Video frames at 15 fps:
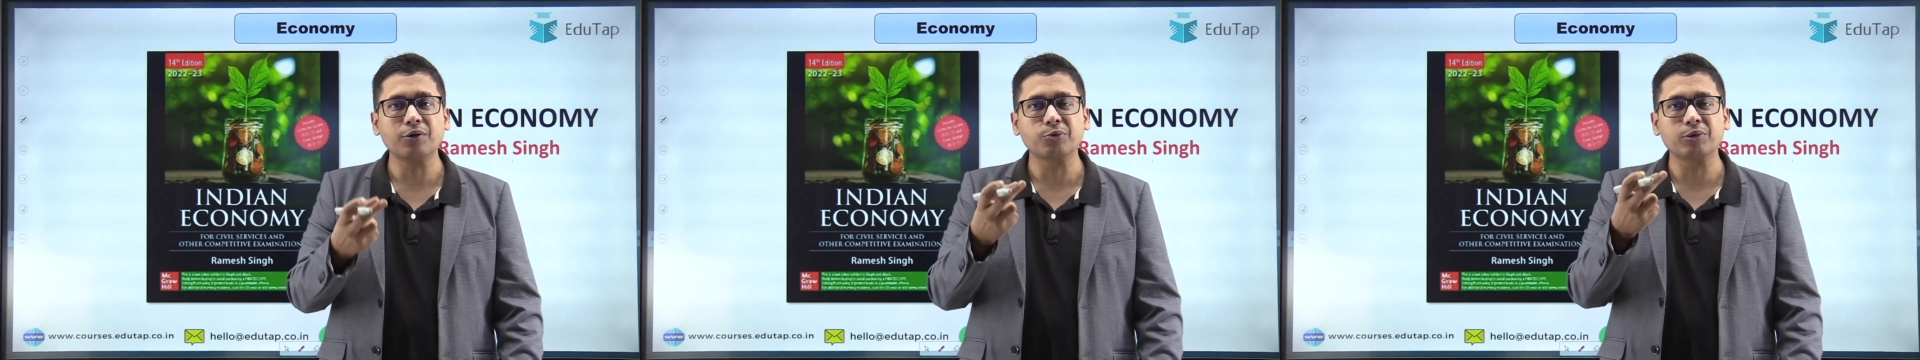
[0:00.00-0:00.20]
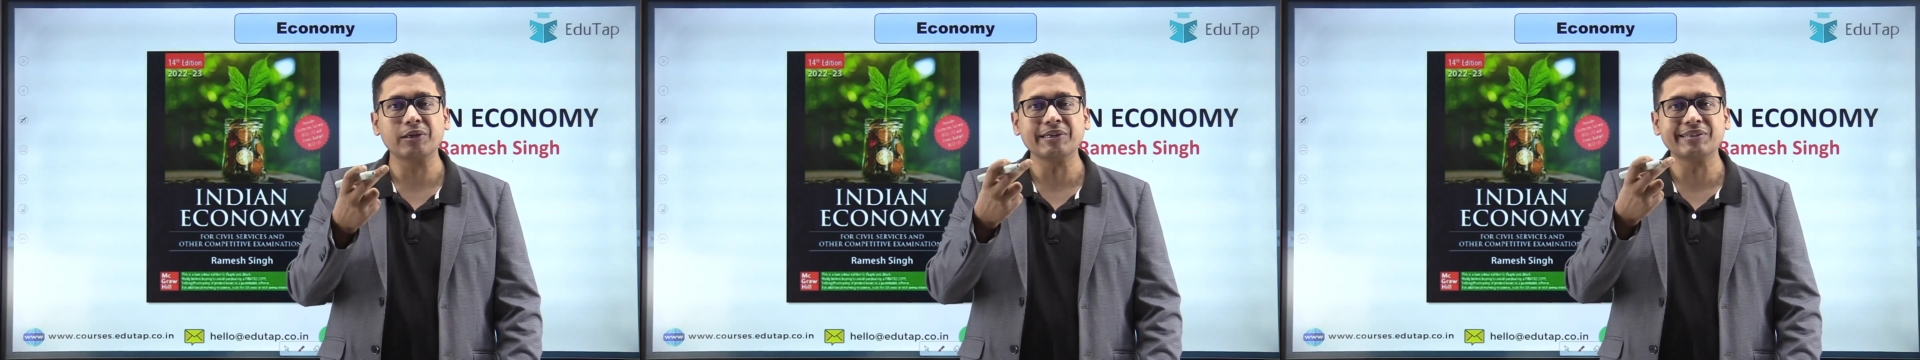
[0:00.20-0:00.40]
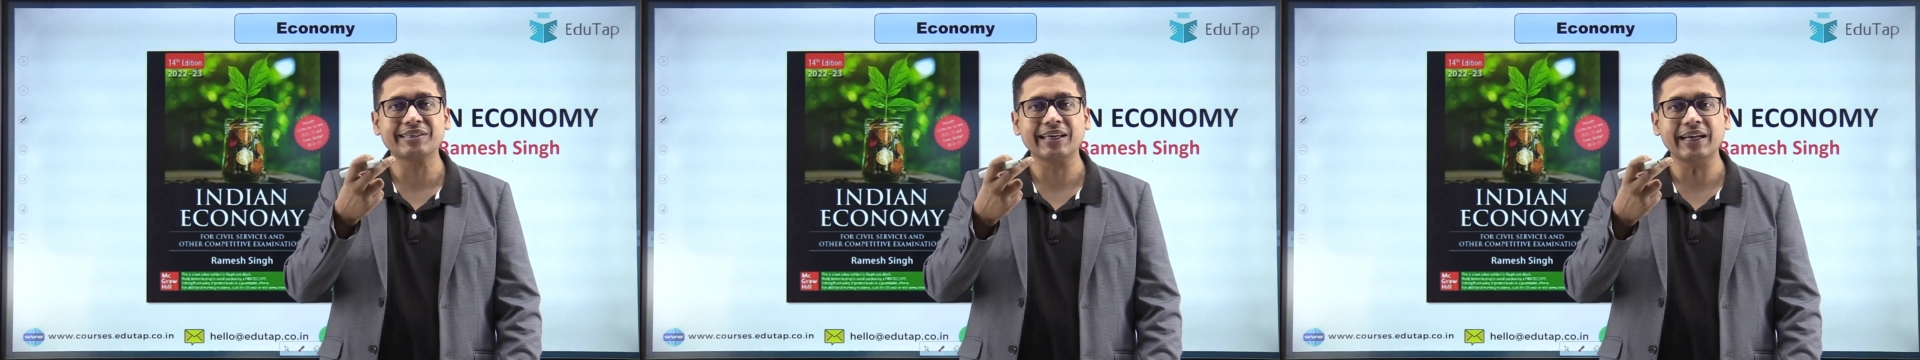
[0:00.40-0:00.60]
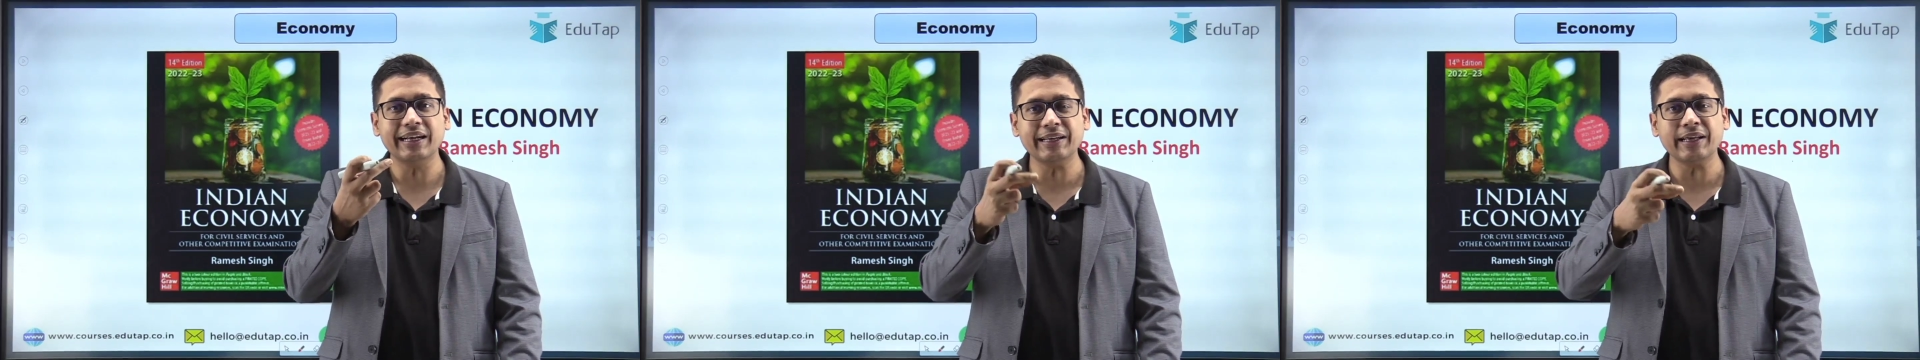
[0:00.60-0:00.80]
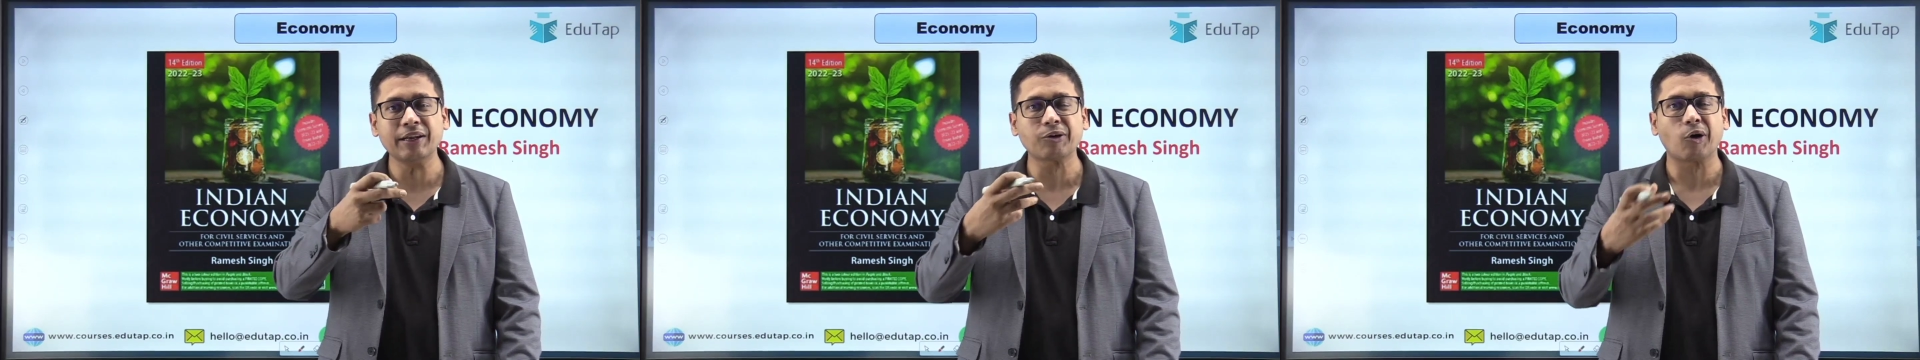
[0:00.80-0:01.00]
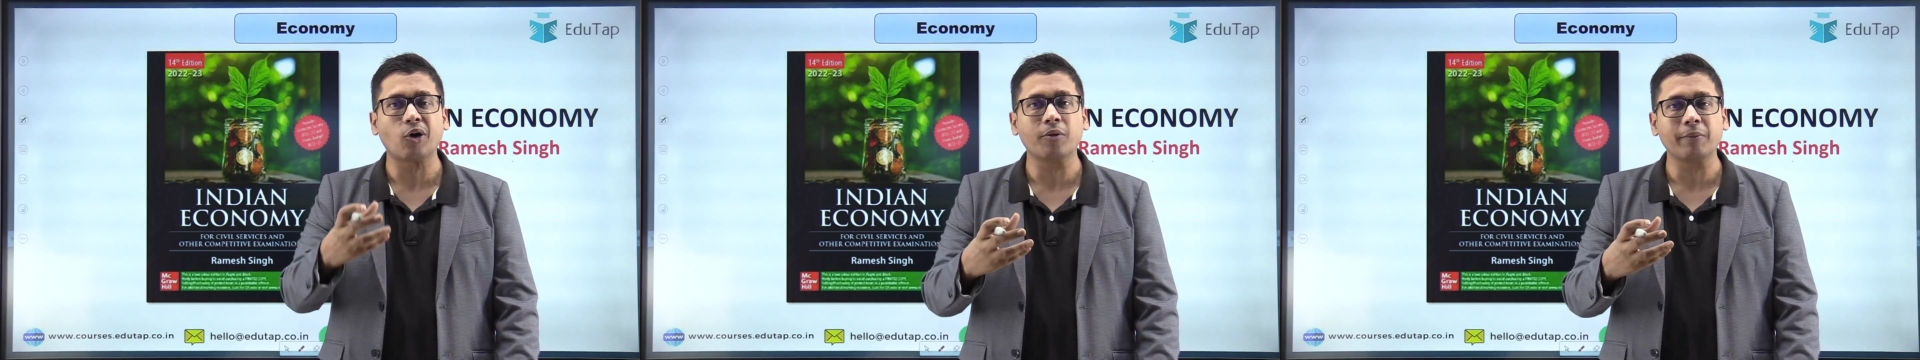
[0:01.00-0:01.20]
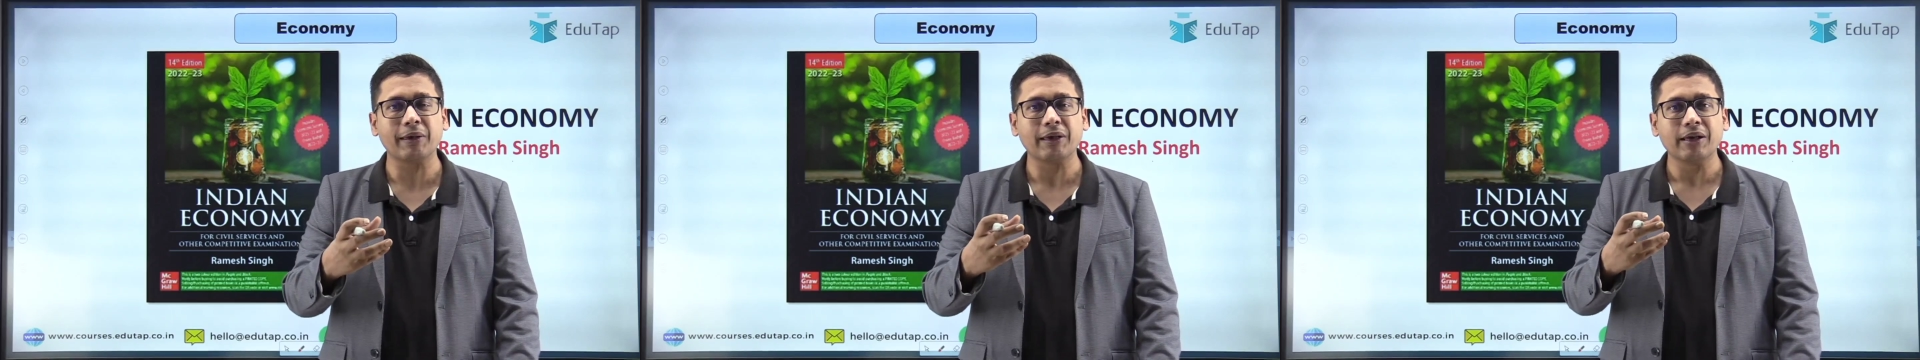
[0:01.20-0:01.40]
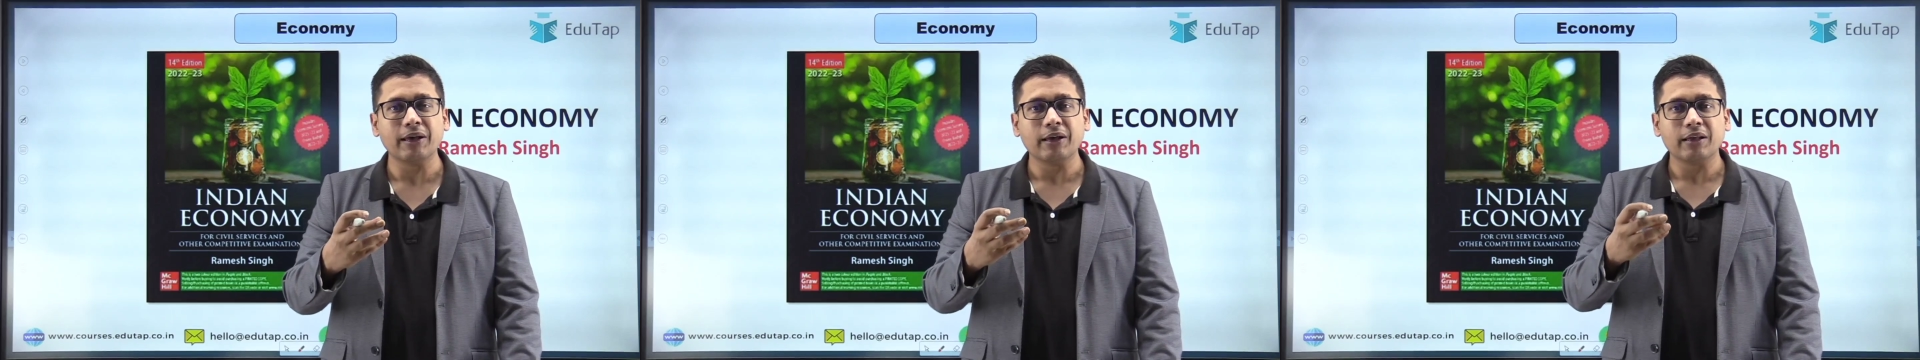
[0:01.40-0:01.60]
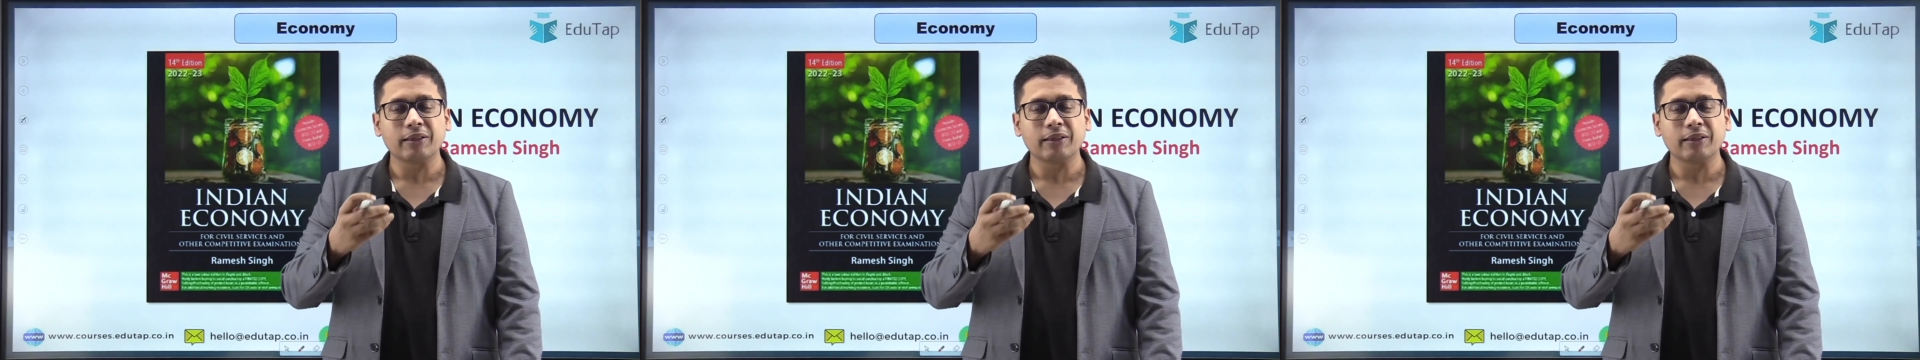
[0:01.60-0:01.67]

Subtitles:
to this Indian economy,